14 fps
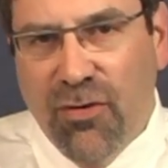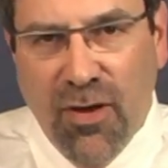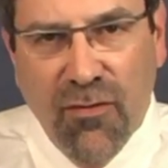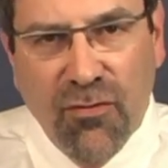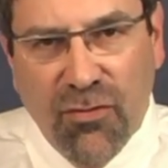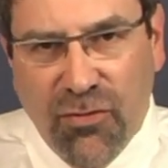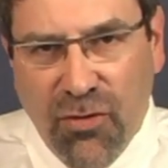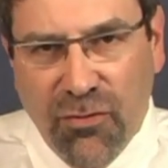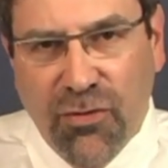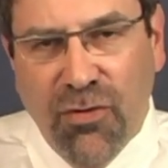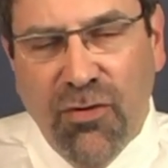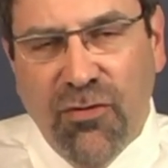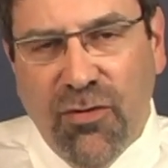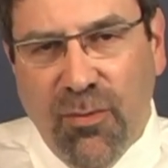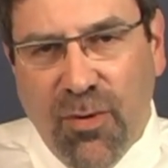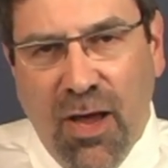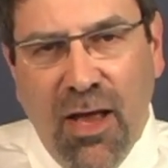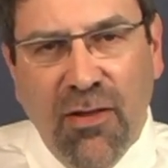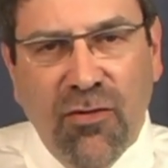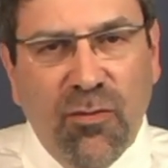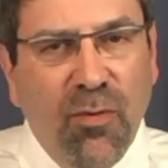or give Social Security some
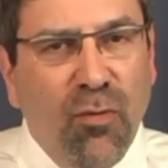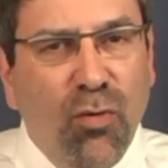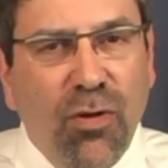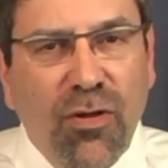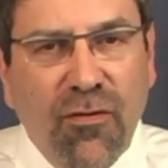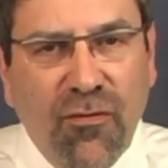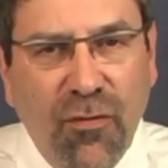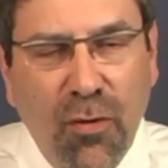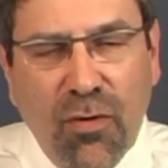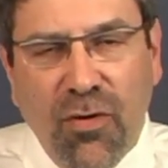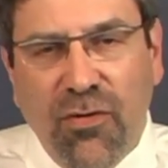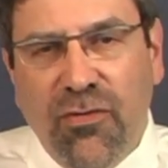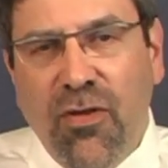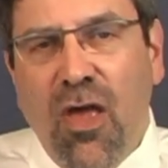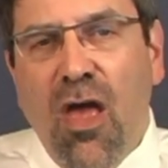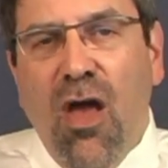guidance, but really focus